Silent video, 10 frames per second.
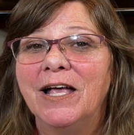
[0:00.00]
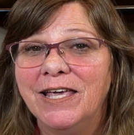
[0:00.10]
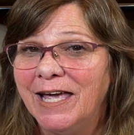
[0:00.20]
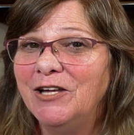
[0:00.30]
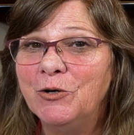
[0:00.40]

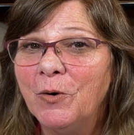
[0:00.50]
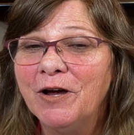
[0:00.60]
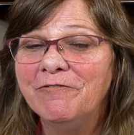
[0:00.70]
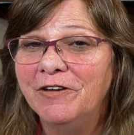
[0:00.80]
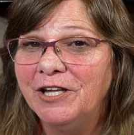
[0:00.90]

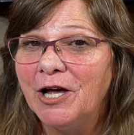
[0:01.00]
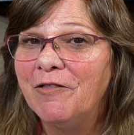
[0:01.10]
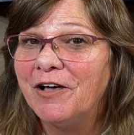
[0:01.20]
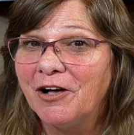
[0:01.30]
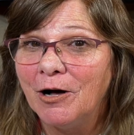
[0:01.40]
Canuary video
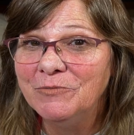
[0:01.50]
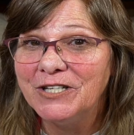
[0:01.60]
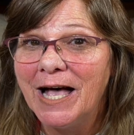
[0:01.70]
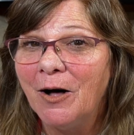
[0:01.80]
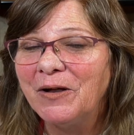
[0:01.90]
that comes
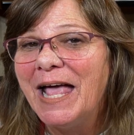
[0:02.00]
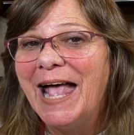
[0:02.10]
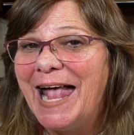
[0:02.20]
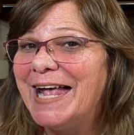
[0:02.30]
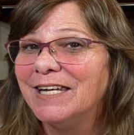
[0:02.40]
out
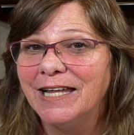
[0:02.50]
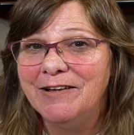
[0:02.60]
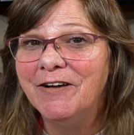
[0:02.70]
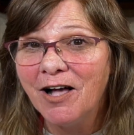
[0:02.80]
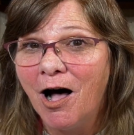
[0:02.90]
and
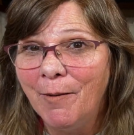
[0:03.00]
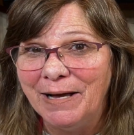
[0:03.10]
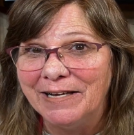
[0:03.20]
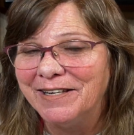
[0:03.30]
leave a comment